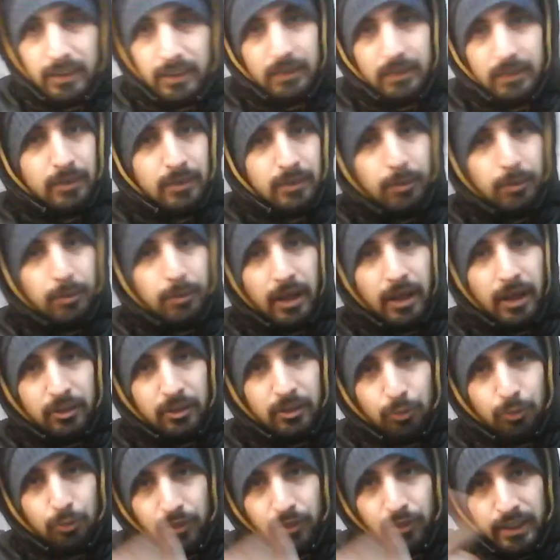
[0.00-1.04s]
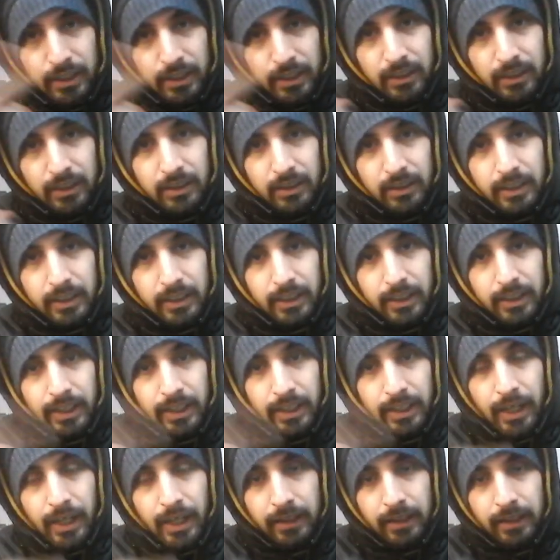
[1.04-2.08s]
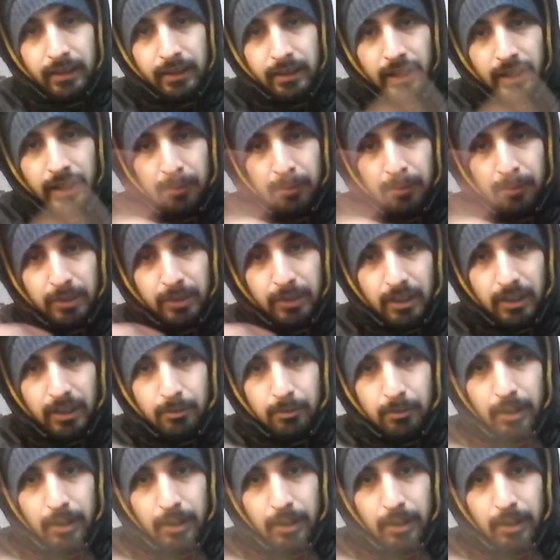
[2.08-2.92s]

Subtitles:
the bar is moving in an elliptical